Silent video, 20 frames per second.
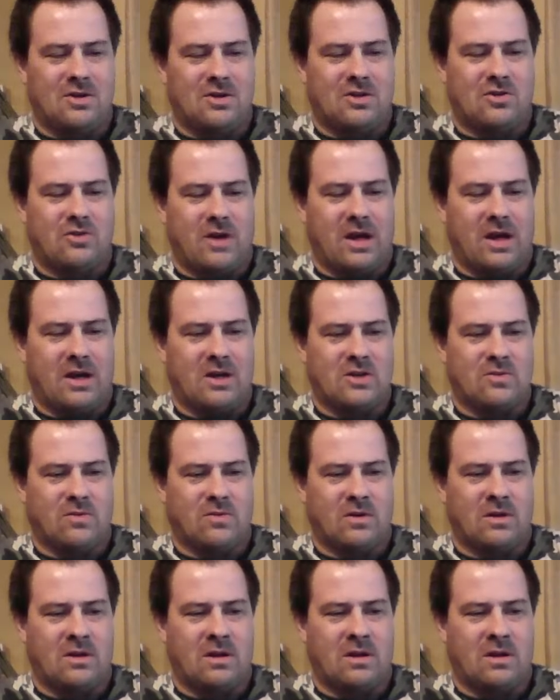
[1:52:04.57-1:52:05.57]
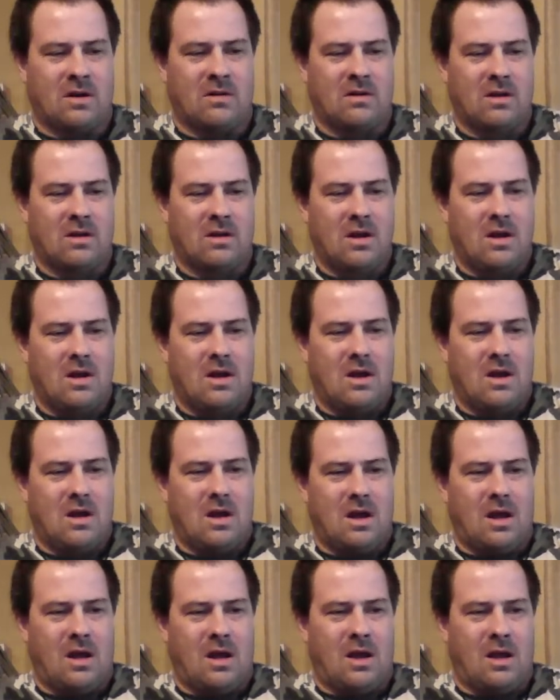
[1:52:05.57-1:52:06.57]
and Dragons one there,
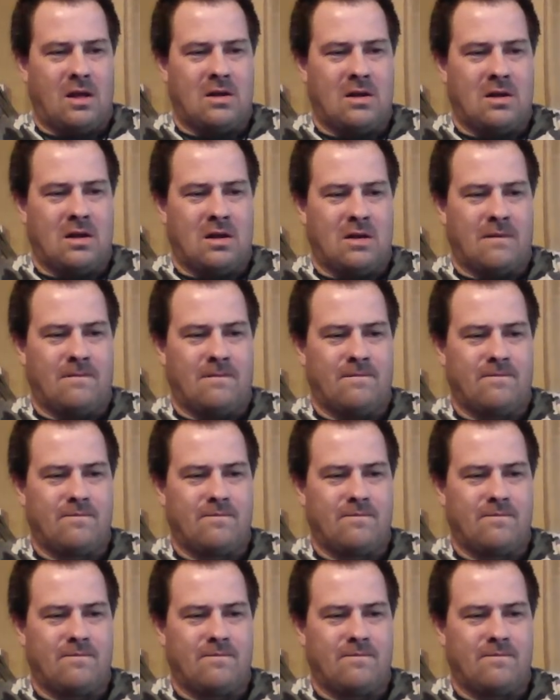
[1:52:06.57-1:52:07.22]
and that